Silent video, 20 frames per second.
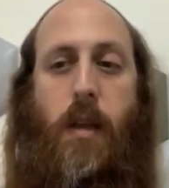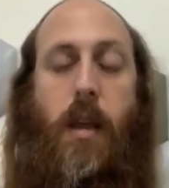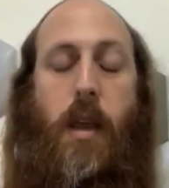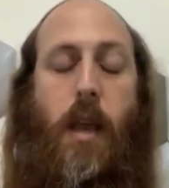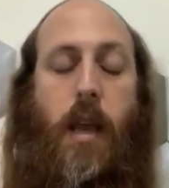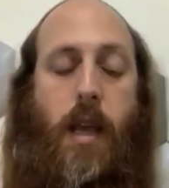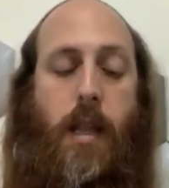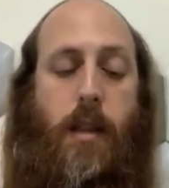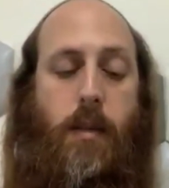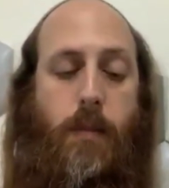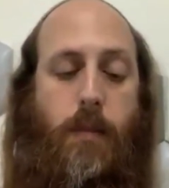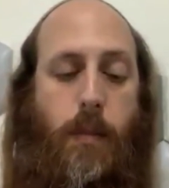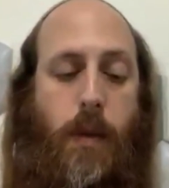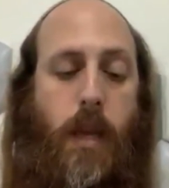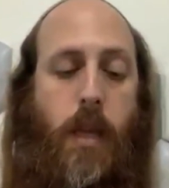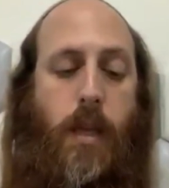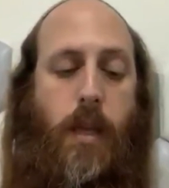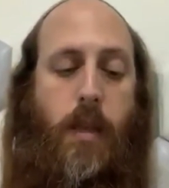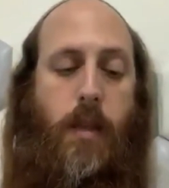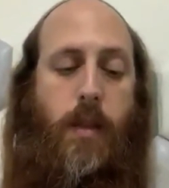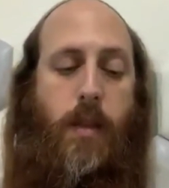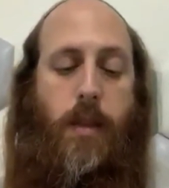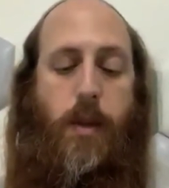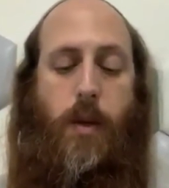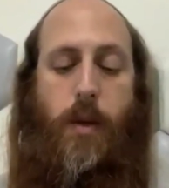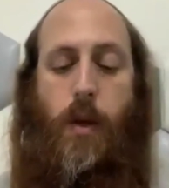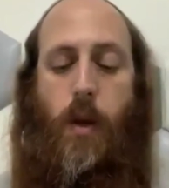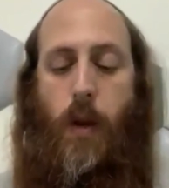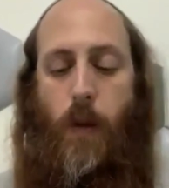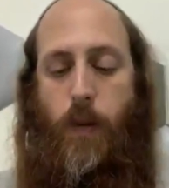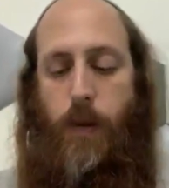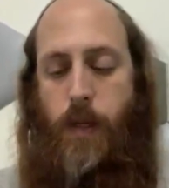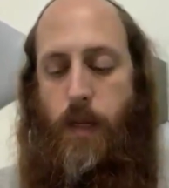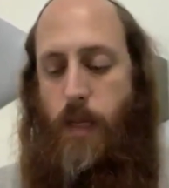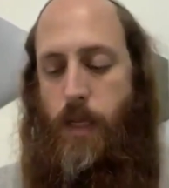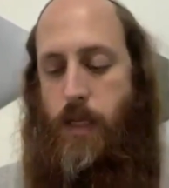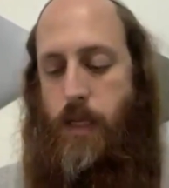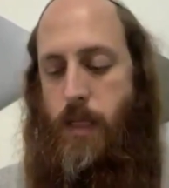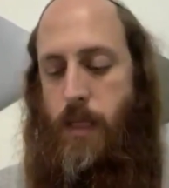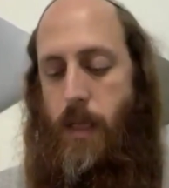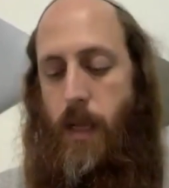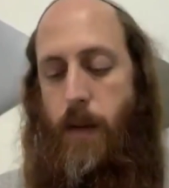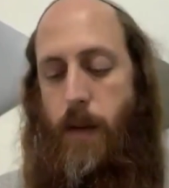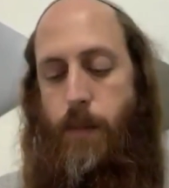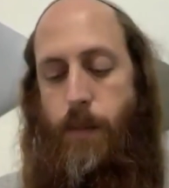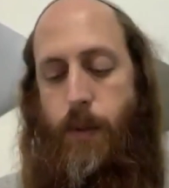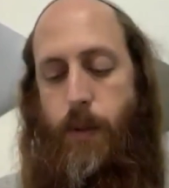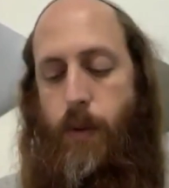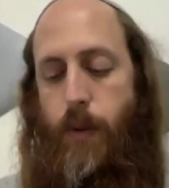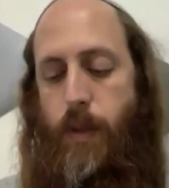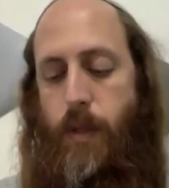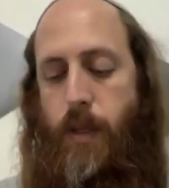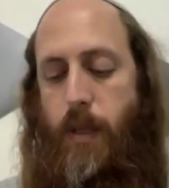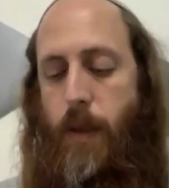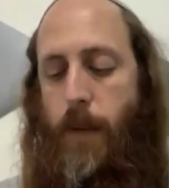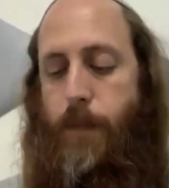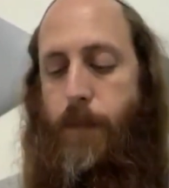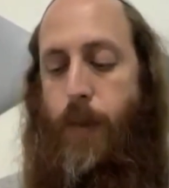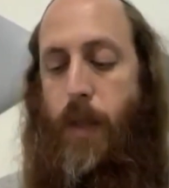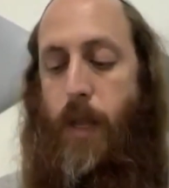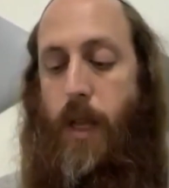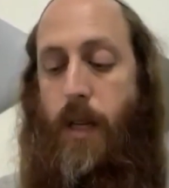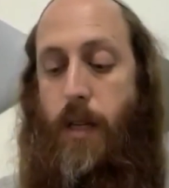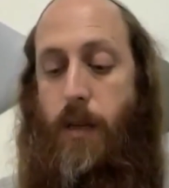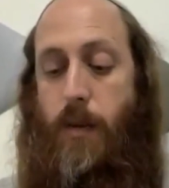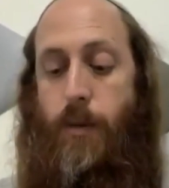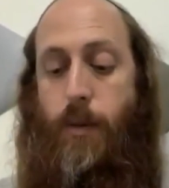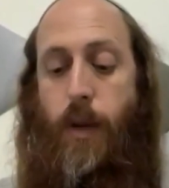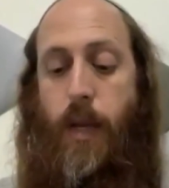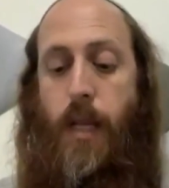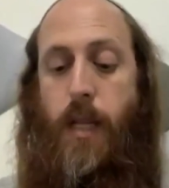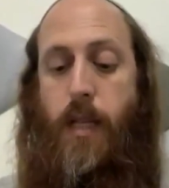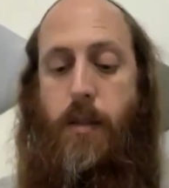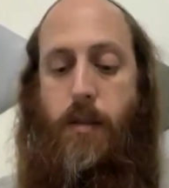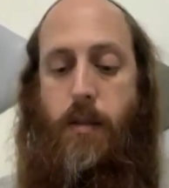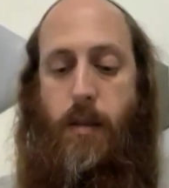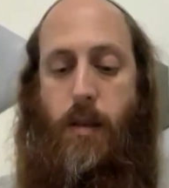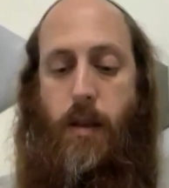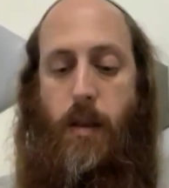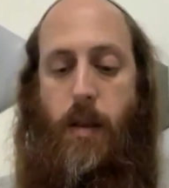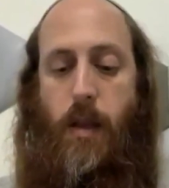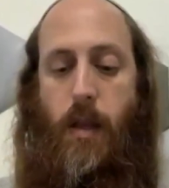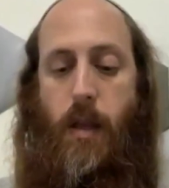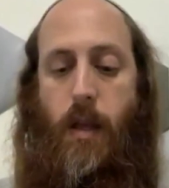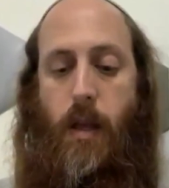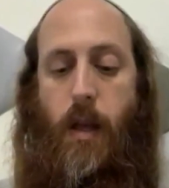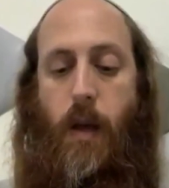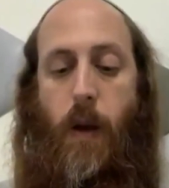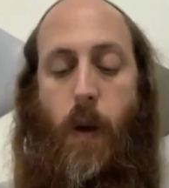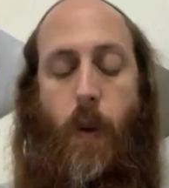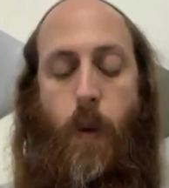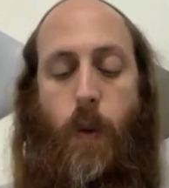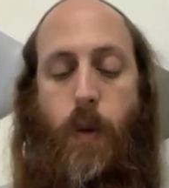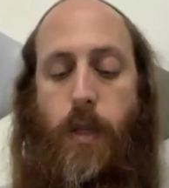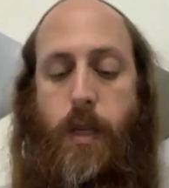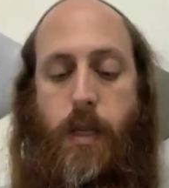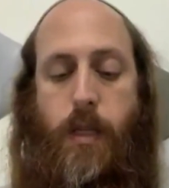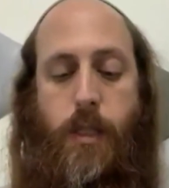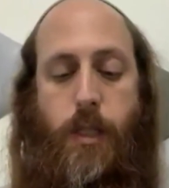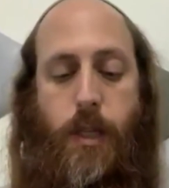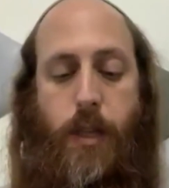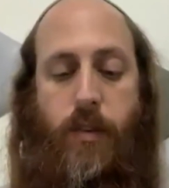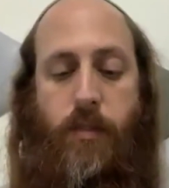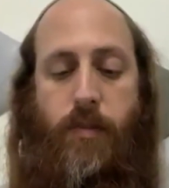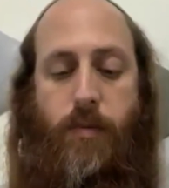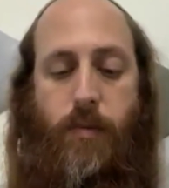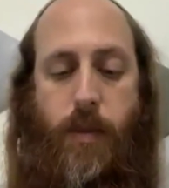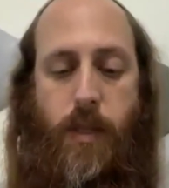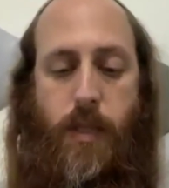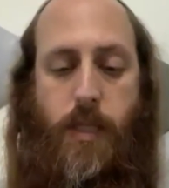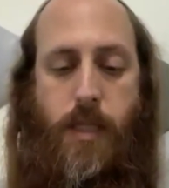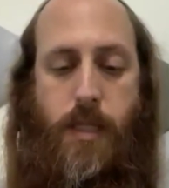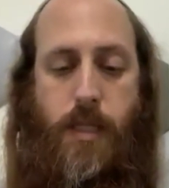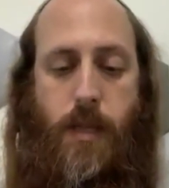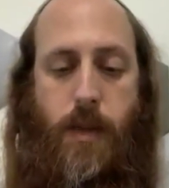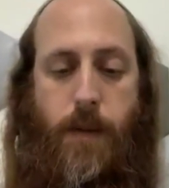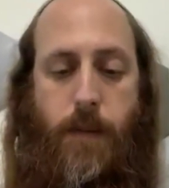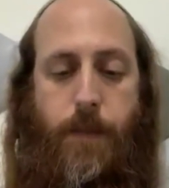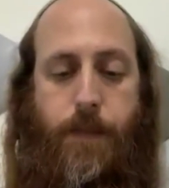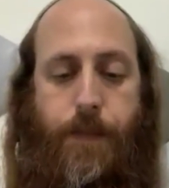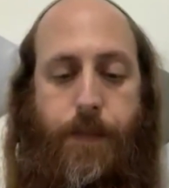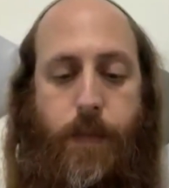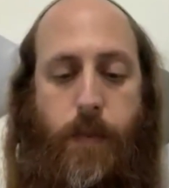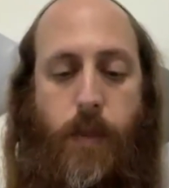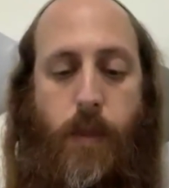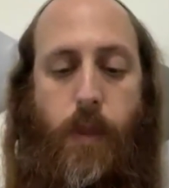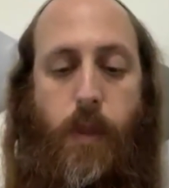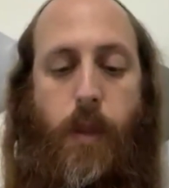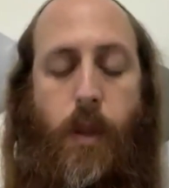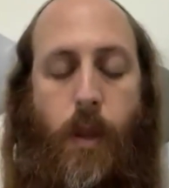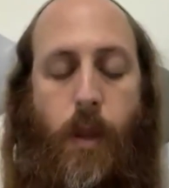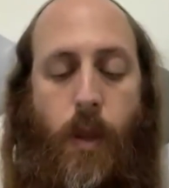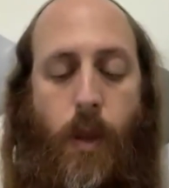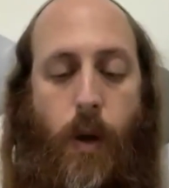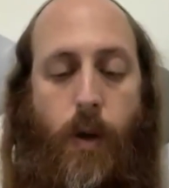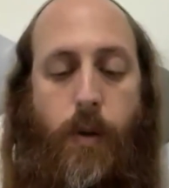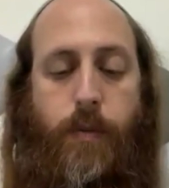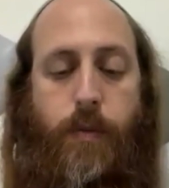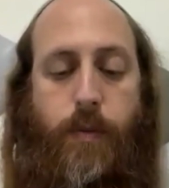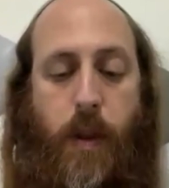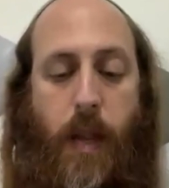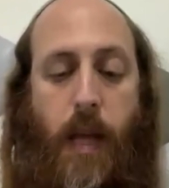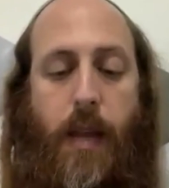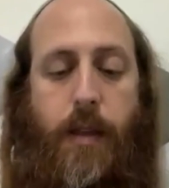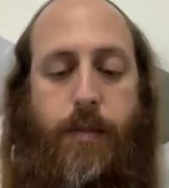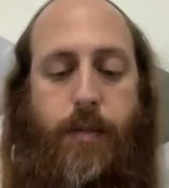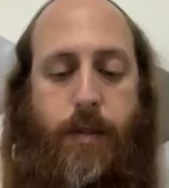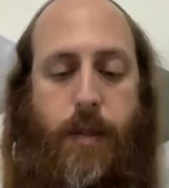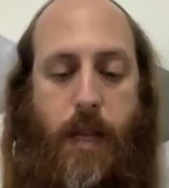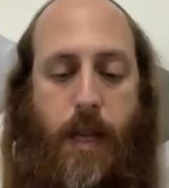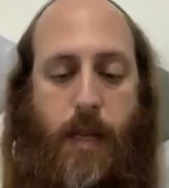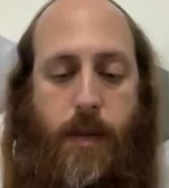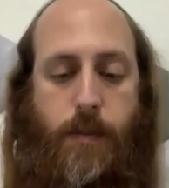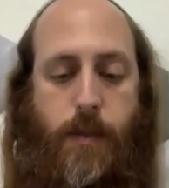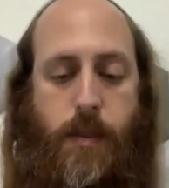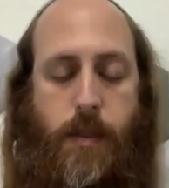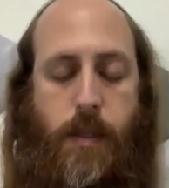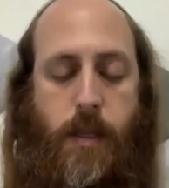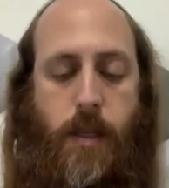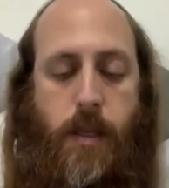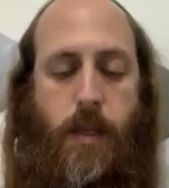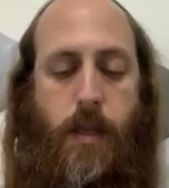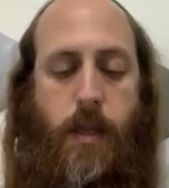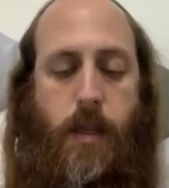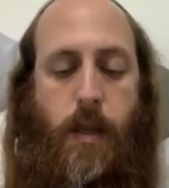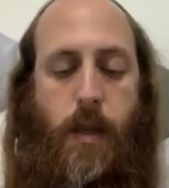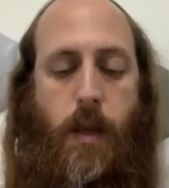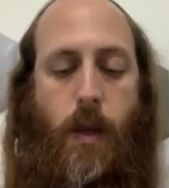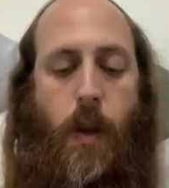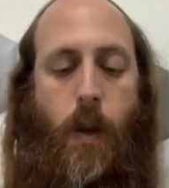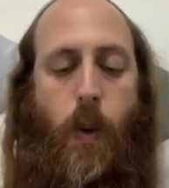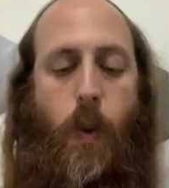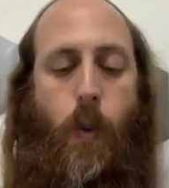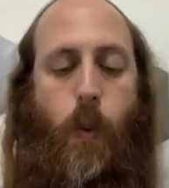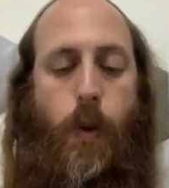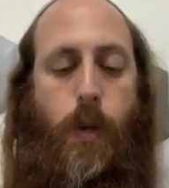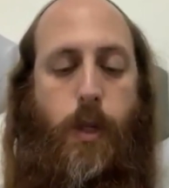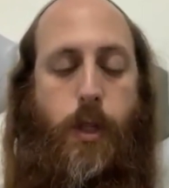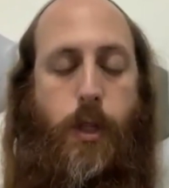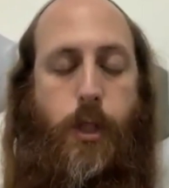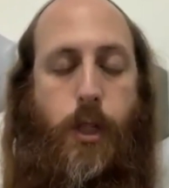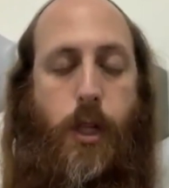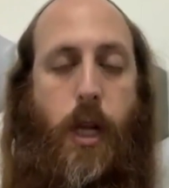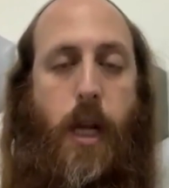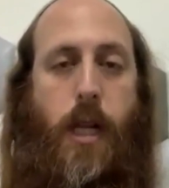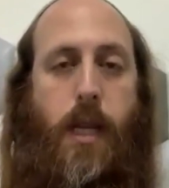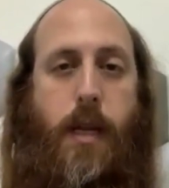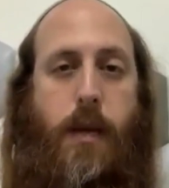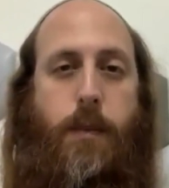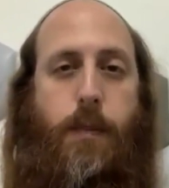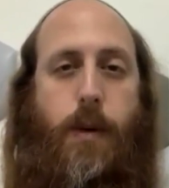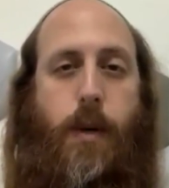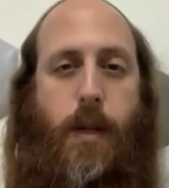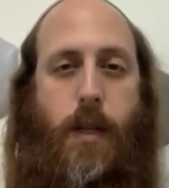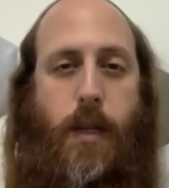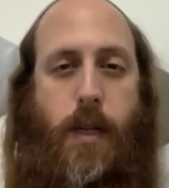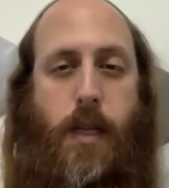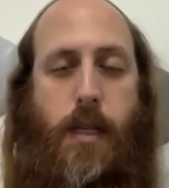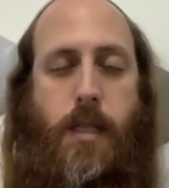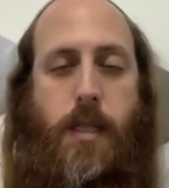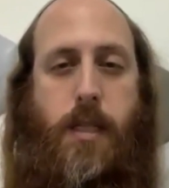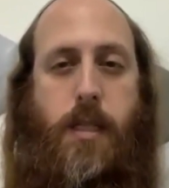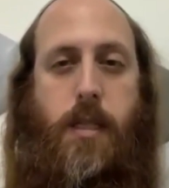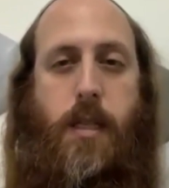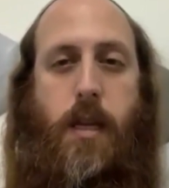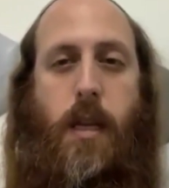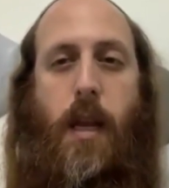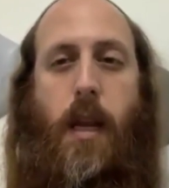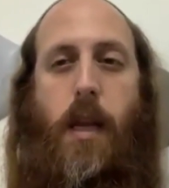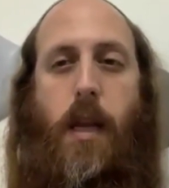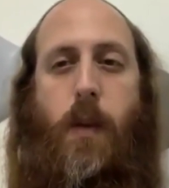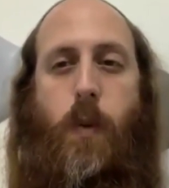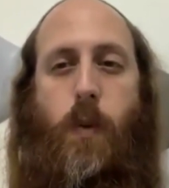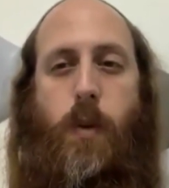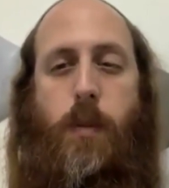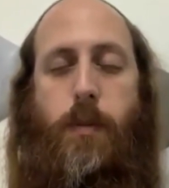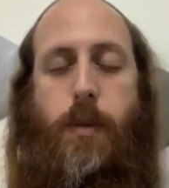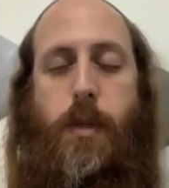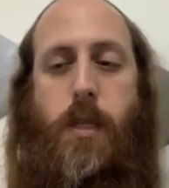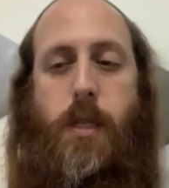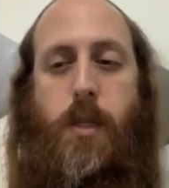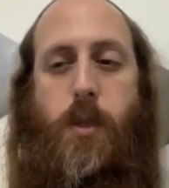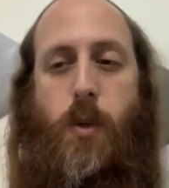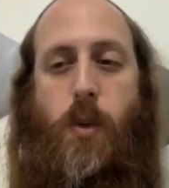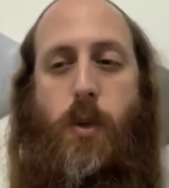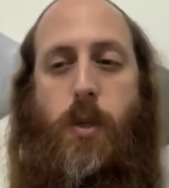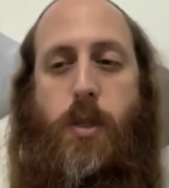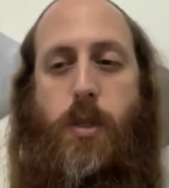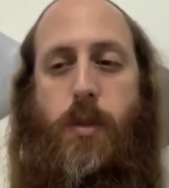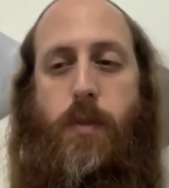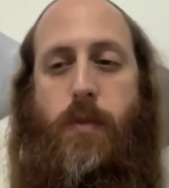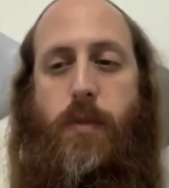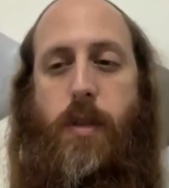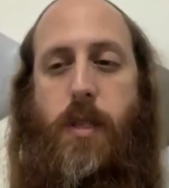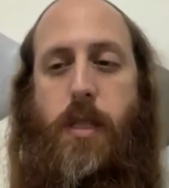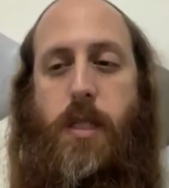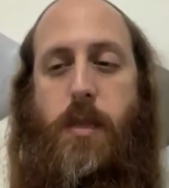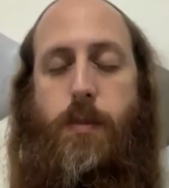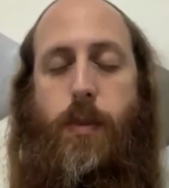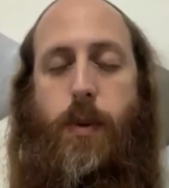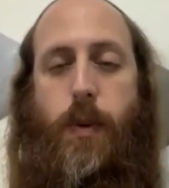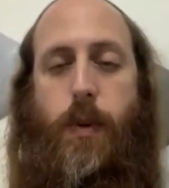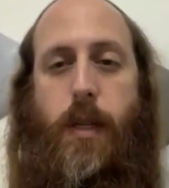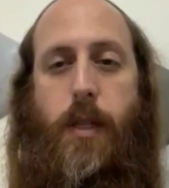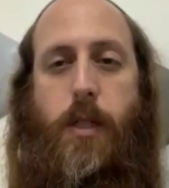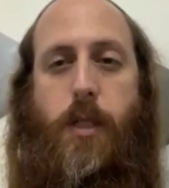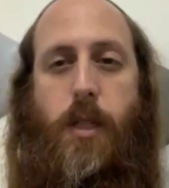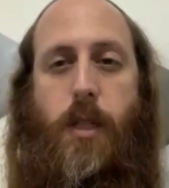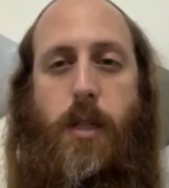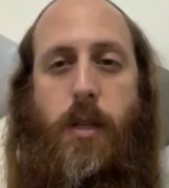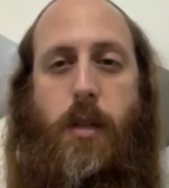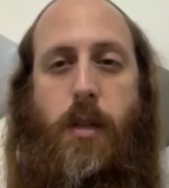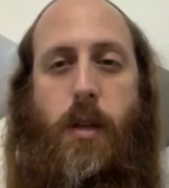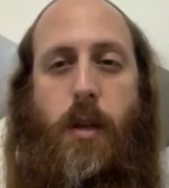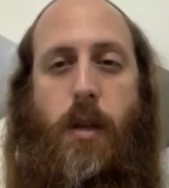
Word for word: and may their holiness and purity and great holy achievements of lifetimes will shine upon us and will be a source of inspiration